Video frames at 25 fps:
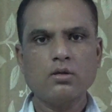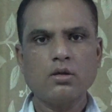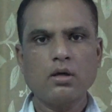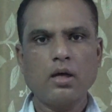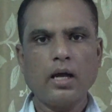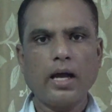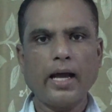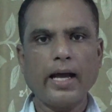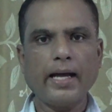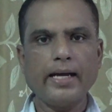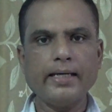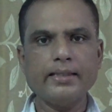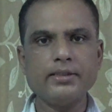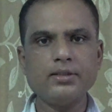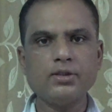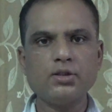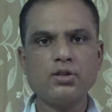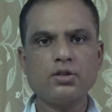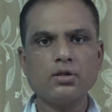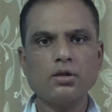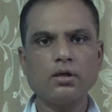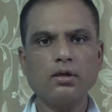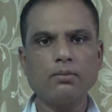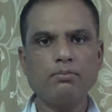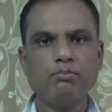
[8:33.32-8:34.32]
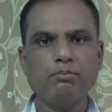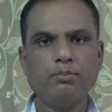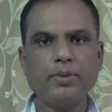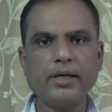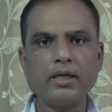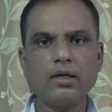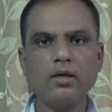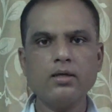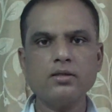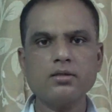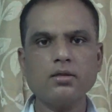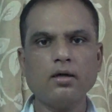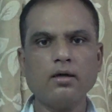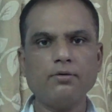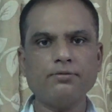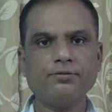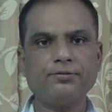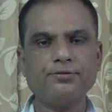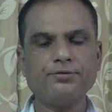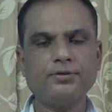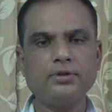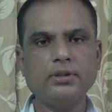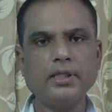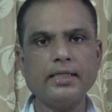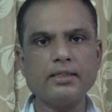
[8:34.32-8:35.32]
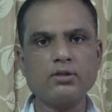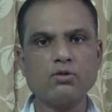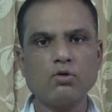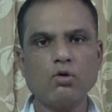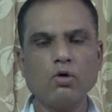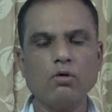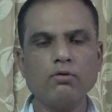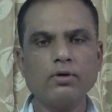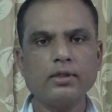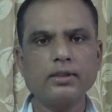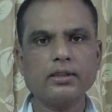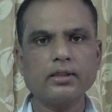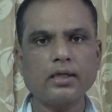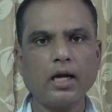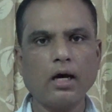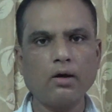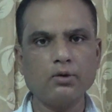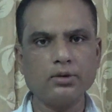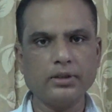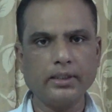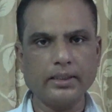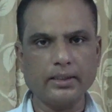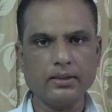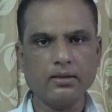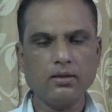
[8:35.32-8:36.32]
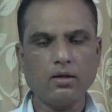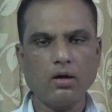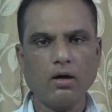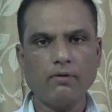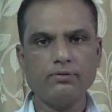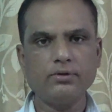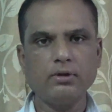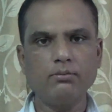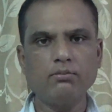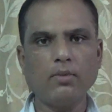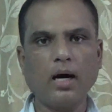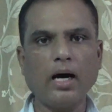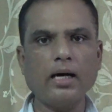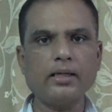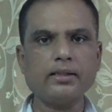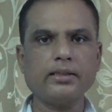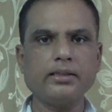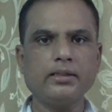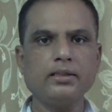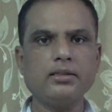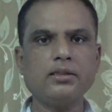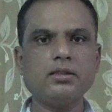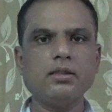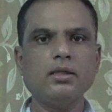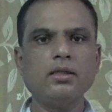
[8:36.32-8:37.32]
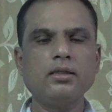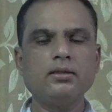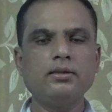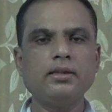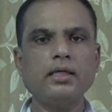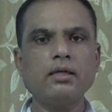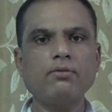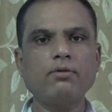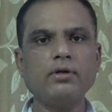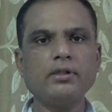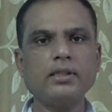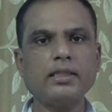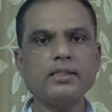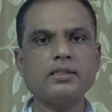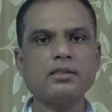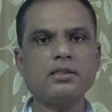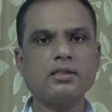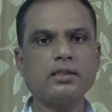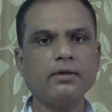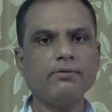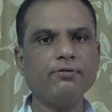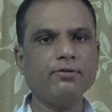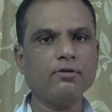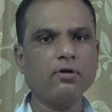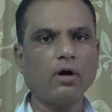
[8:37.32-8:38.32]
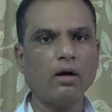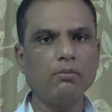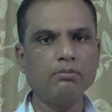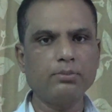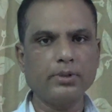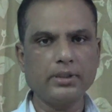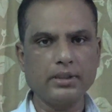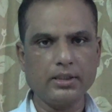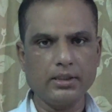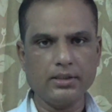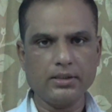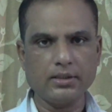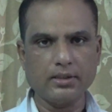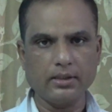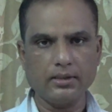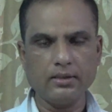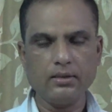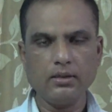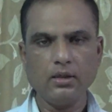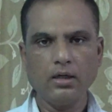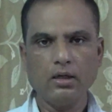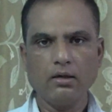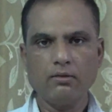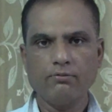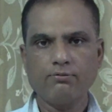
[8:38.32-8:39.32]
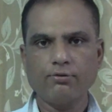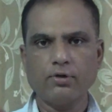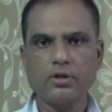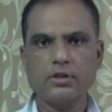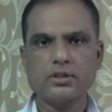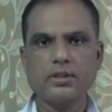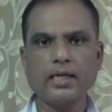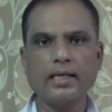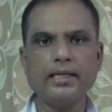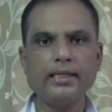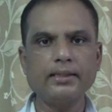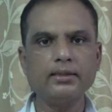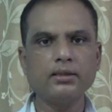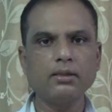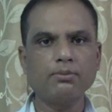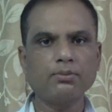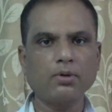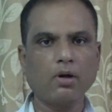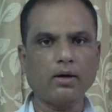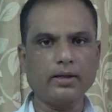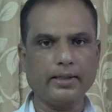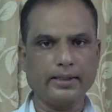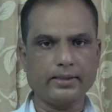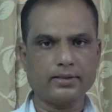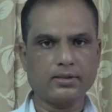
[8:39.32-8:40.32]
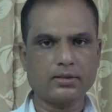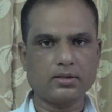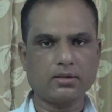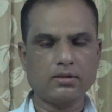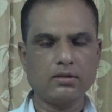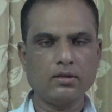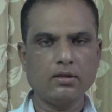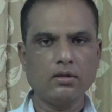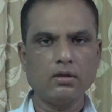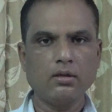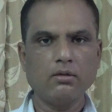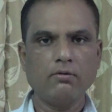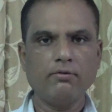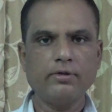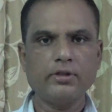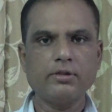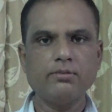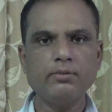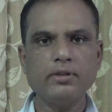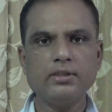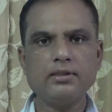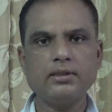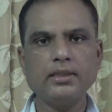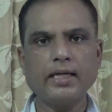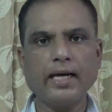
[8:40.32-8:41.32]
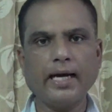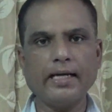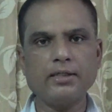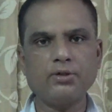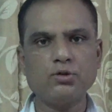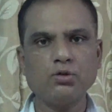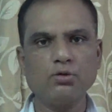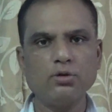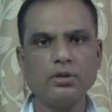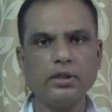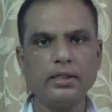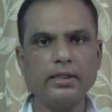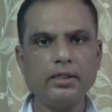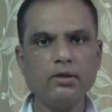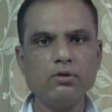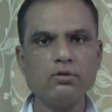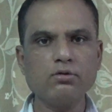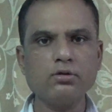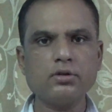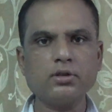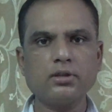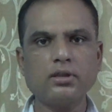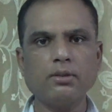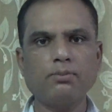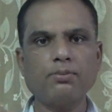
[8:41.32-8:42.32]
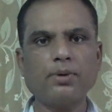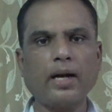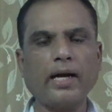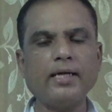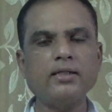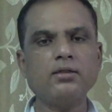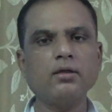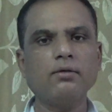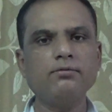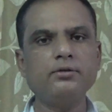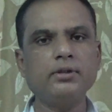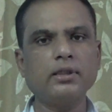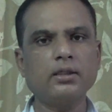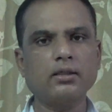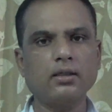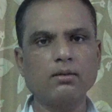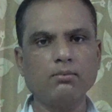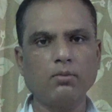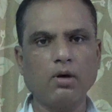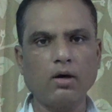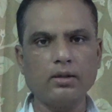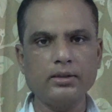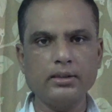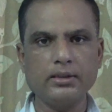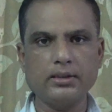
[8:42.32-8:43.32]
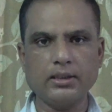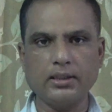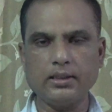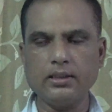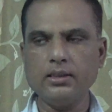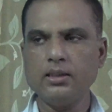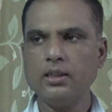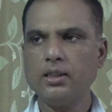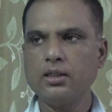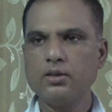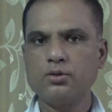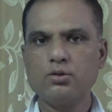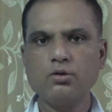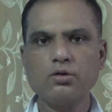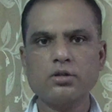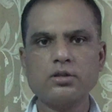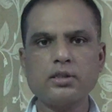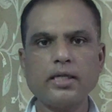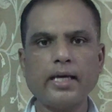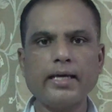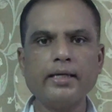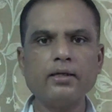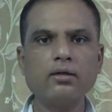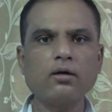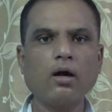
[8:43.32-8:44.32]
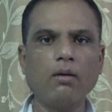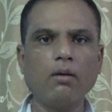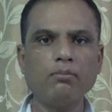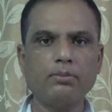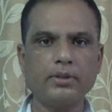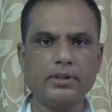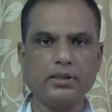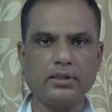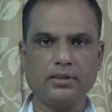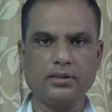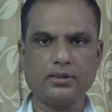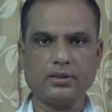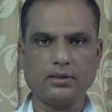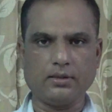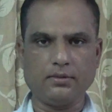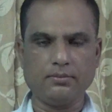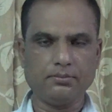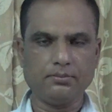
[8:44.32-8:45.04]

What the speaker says: And because of this overcrowding of the market, there was a stiff competition for selling the products, which means they had to reduce the price of their commodity to stay in competition.